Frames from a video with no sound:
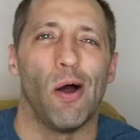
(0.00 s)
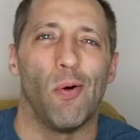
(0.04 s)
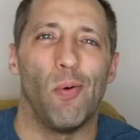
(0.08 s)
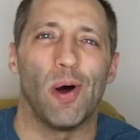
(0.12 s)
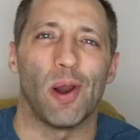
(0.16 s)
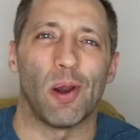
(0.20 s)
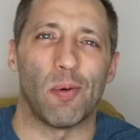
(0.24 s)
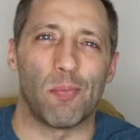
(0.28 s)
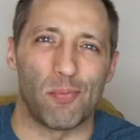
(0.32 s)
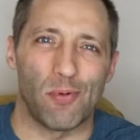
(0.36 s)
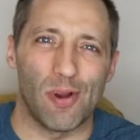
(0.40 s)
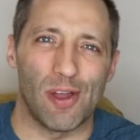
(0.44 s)

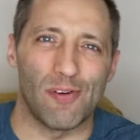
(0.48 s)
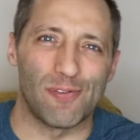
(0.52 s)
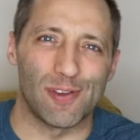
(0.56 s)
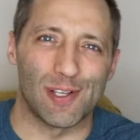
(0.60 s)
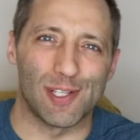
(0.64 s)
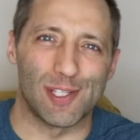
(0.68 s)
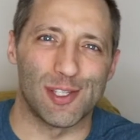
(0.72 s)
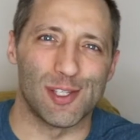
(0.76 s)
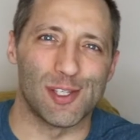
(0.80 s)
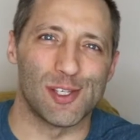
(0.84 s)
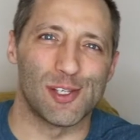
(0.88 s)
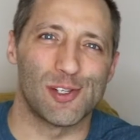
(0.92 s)
want to
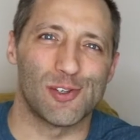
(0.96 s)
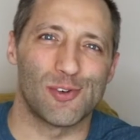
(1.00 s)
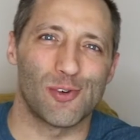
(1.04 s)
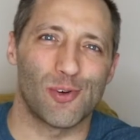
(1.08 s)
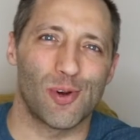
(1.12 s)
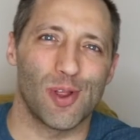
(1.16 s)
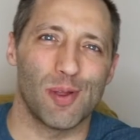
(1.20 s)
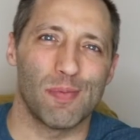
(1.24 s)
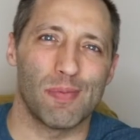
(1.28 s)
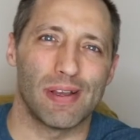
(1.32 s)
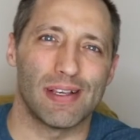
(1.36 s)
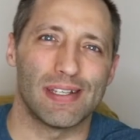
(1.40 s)
preface this
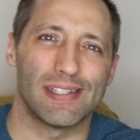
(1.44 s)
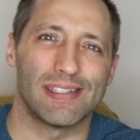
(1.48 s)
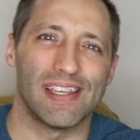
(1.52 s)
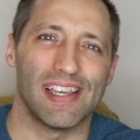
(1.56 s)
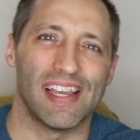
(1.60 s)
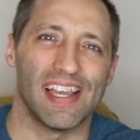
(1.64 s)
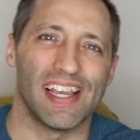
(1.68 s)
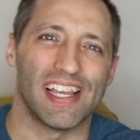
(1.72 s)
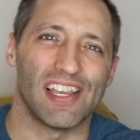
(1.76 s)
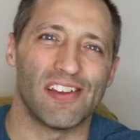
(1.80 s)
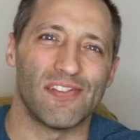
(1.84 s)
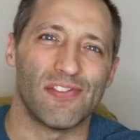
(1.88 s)
story by
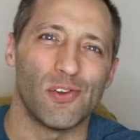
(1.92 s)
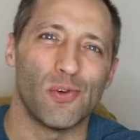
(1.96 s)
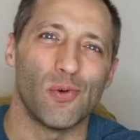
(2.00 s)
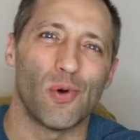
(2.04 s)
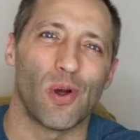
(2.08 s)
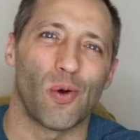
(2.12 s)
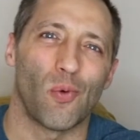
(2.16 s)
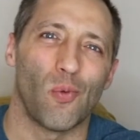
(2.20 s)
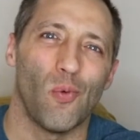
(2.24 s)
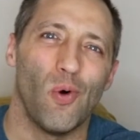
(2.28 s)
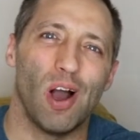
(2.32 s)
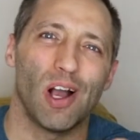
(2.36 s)
saying if you
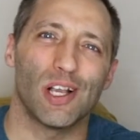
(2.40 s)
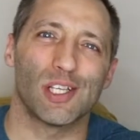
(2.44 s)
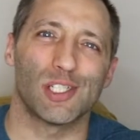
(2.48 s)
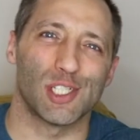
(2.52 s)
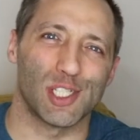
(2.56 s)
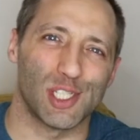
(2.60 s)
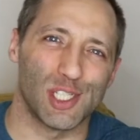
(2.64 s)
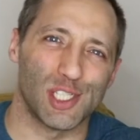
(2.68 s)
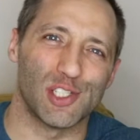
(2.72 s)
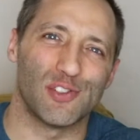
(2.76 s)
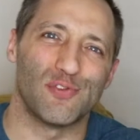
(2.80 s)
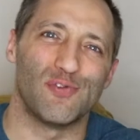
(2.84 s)
are
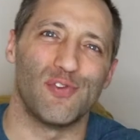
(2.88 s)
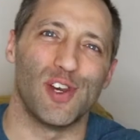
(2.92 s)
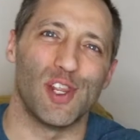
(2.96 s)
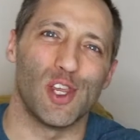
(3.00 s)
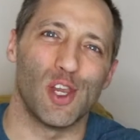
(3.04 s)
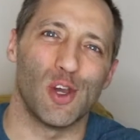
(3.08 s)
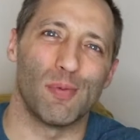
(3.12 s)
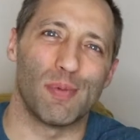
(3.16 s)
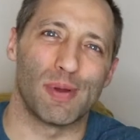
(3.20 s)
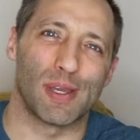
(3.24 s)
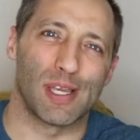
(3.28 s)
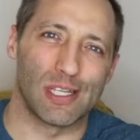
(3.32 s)
watching this
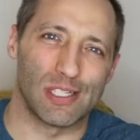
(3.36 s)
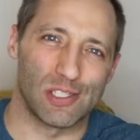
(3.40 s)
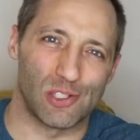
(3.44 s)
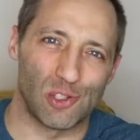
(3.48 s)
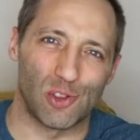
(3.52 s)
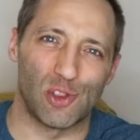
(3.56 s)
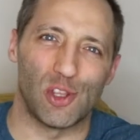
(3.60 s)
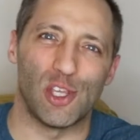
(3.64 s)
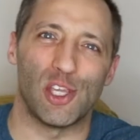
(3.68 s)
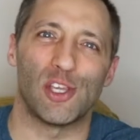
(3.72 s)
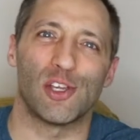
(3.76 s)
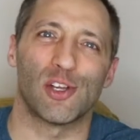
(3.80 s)
video because
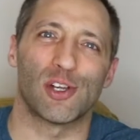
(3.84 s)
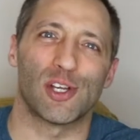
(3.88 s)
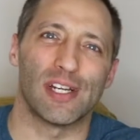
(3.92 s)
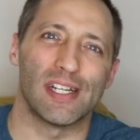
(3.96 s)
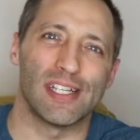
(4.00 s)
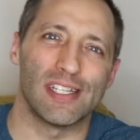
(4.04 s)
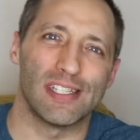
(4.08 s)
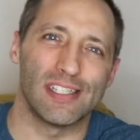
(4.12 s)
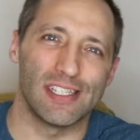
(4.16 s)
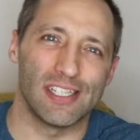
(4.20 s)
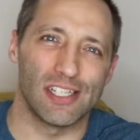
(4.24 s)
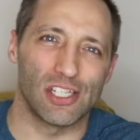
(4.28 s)
you think you're going
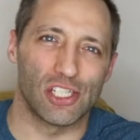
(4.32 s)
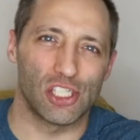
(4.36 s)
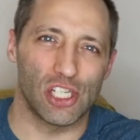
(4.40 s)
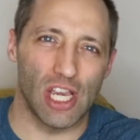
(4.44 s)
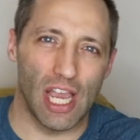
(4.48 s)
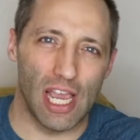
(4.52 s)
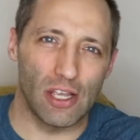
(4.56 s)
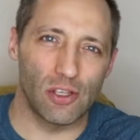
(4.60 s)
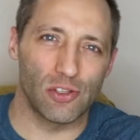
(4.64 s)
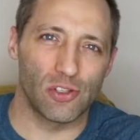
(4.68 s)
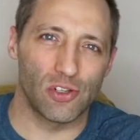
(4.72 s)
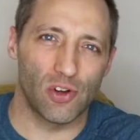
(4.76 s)
to see a
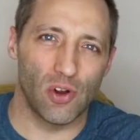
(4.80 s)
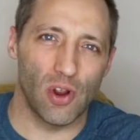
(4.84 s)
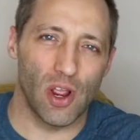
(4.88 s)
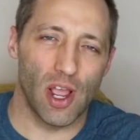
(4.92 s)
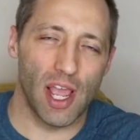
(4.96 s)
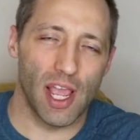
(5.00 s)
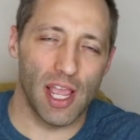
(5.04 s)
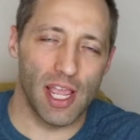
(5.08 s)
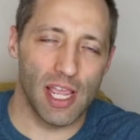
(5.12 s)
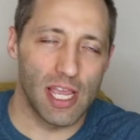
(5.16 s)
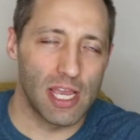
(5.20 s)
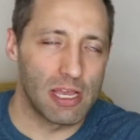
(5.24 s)
child
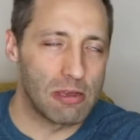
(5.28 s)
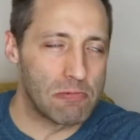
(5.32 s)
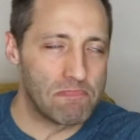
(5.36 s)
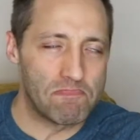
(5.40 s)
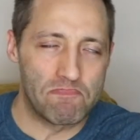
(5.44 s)
cry,